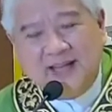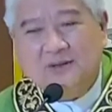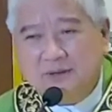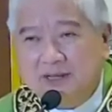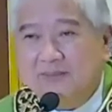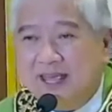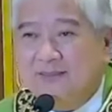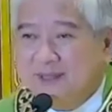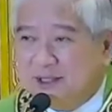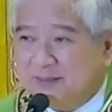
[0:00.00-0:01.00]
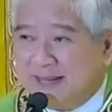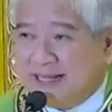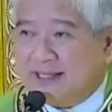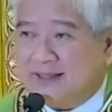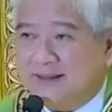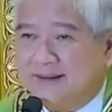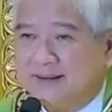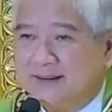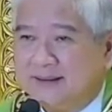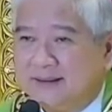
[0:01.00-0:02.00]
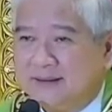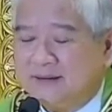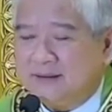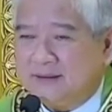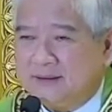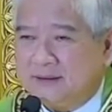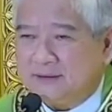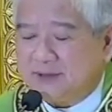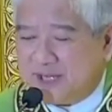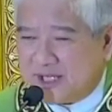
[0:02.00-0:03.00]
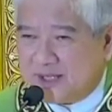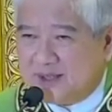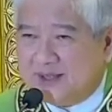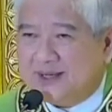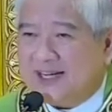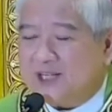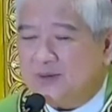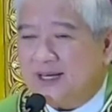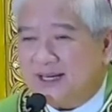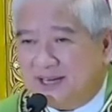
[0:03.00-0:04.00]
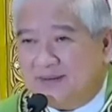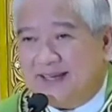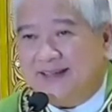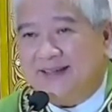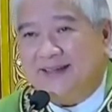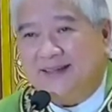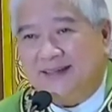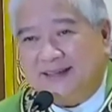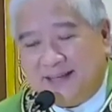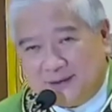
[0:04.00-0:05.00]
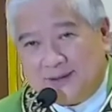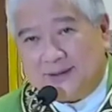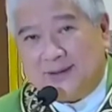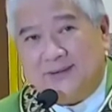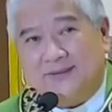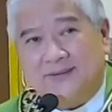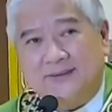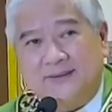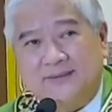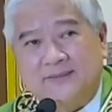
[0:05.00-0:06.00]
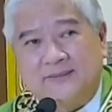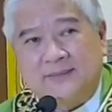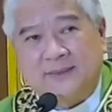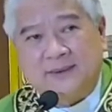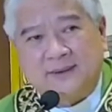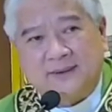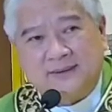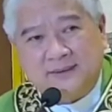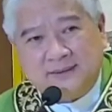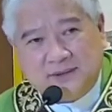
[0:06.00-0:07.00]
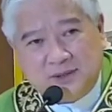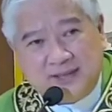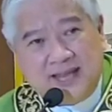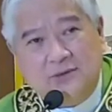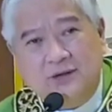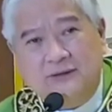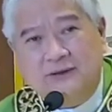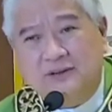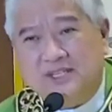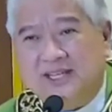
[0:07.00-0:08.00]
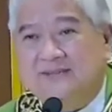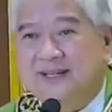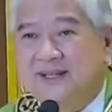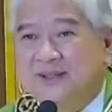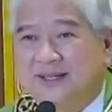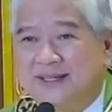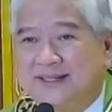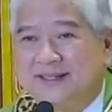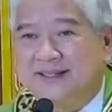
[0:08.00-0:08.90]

And we will be able to make it for as long as we are living here on earth. Today we will receive the Lord,